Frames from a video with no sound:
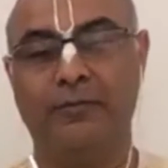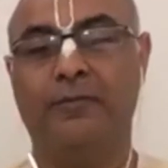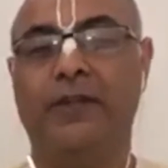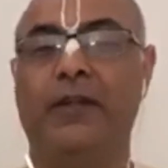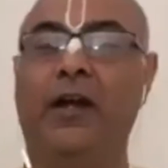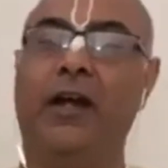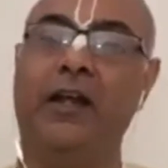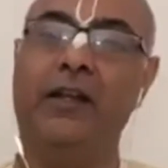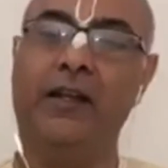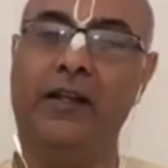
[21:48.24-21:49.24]

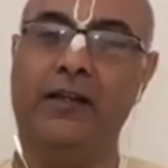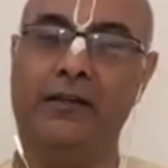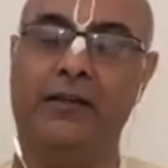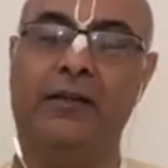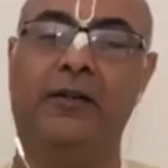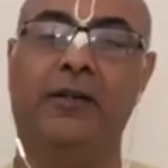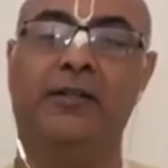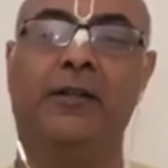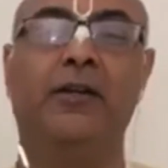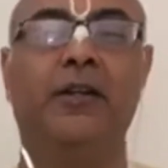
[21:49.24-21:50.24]
highly
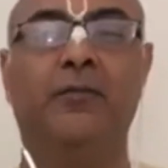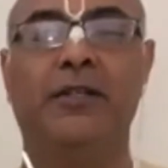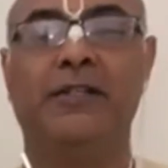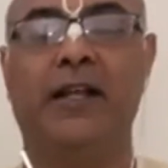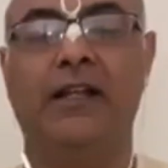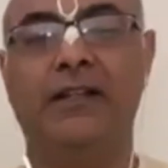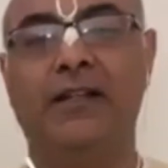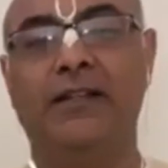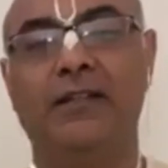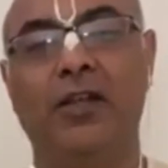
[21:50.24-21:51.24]
exalted
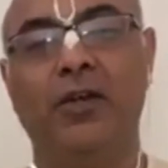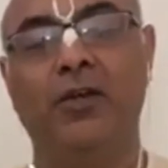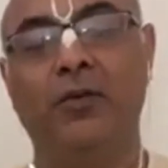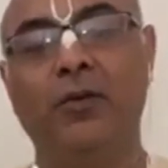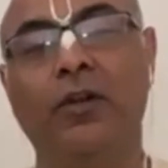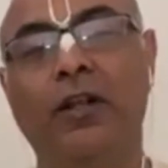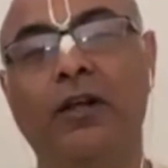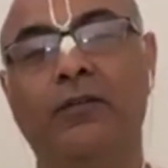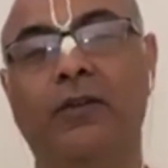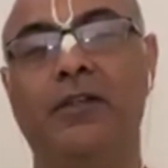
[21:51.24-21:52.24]
personalities who
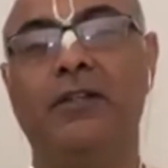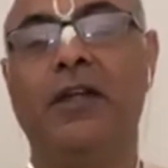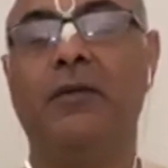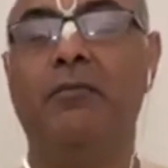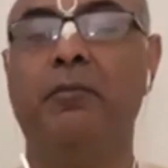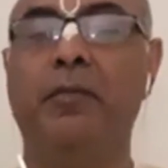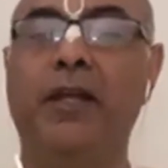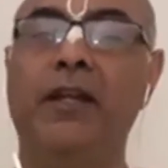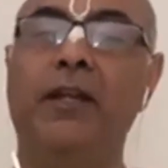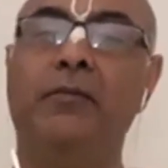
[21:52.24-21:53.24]
love Krishna
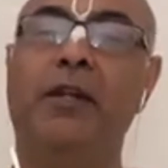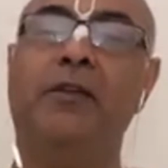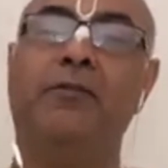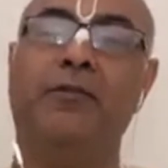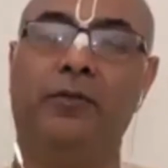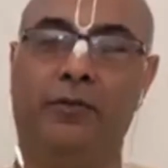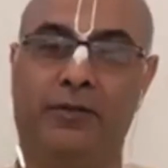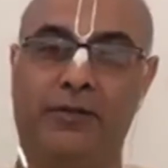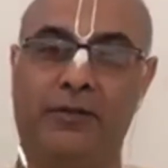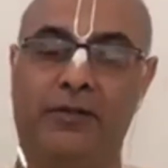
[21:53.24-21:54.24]
many
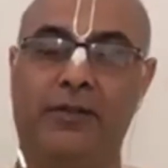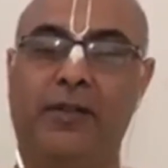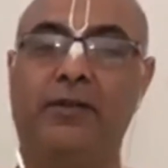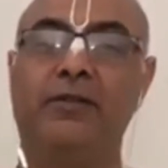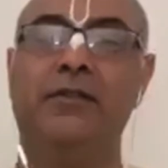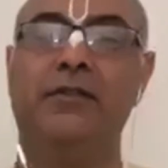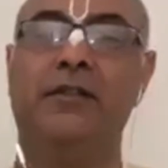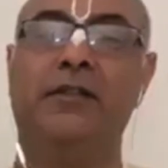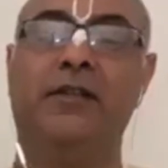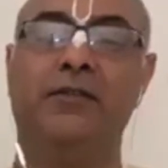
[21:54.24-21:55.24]
folds, thousands
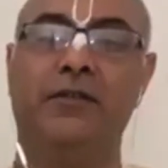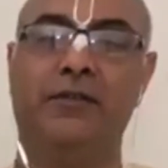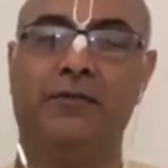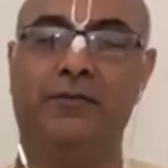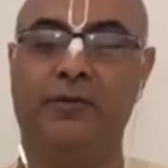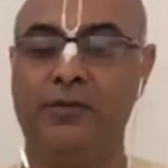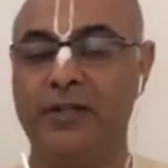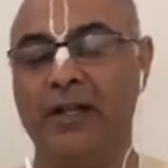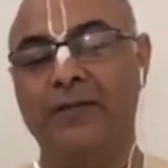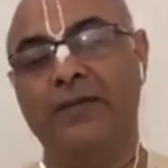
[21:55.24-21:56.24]
and thousands of folds
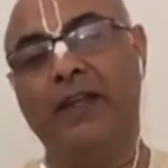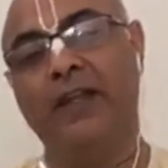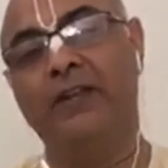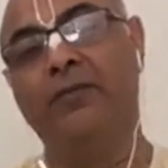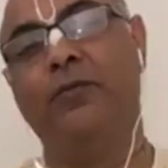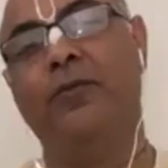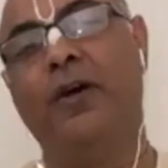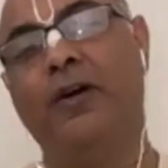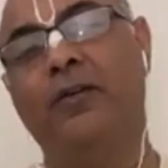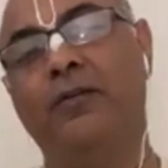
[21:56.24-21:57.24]
than
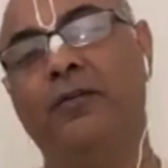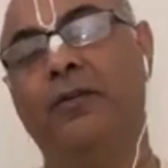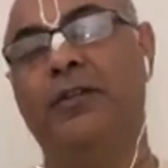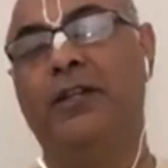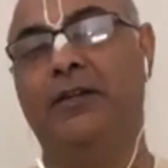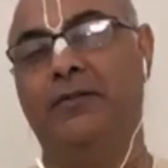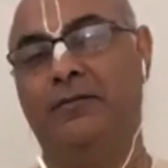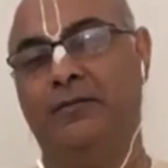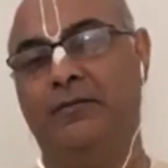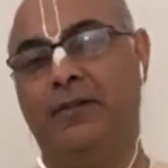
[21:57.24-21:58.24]
how Uddhav
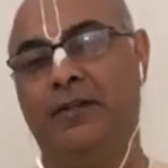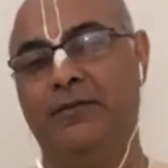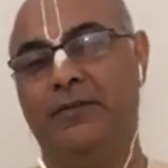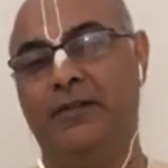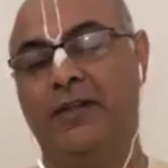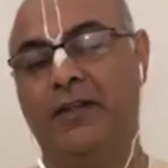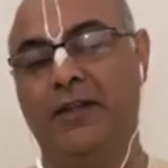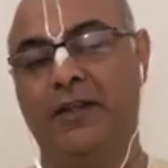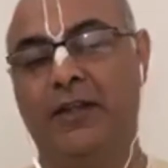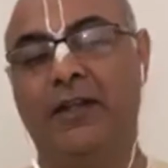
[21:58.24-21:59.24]
loves.
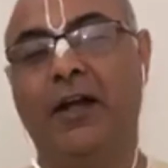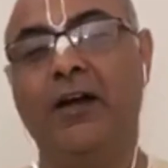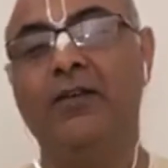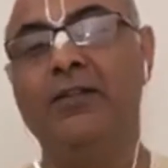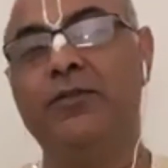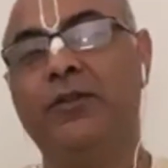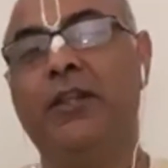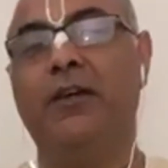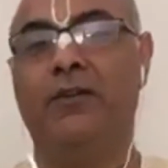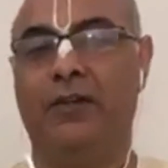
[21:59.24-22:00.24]
And how does
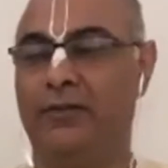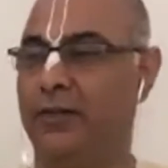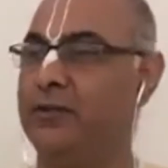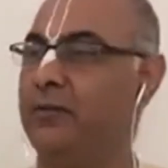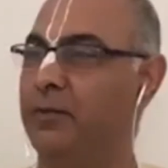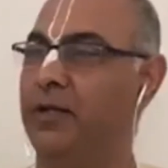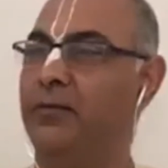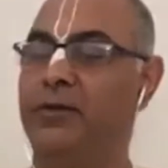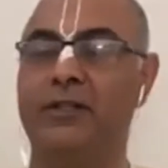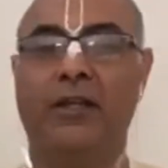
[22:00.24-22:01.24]
Uddhav love? Now somebody
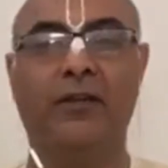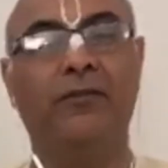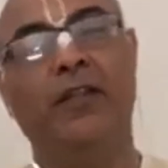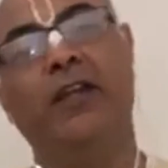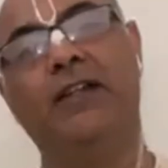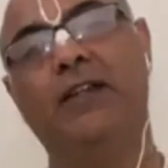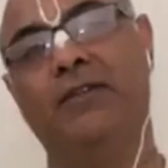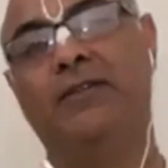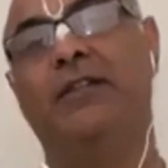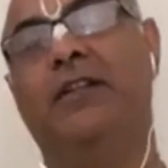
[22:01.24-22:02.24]
would say, if they are
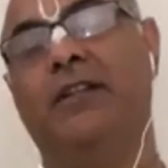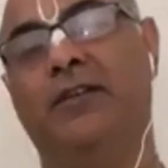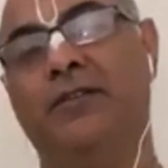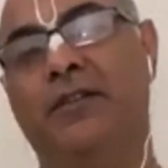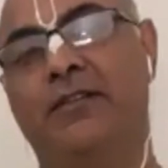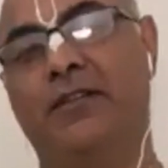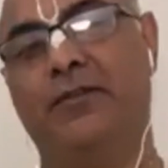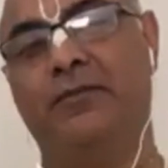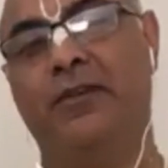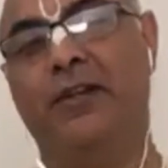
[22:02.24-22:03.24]
thousands and thousands of
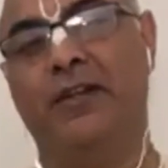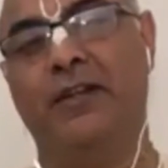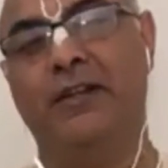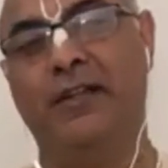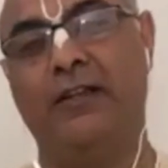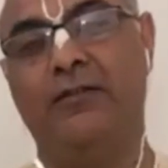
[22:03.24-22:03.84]
times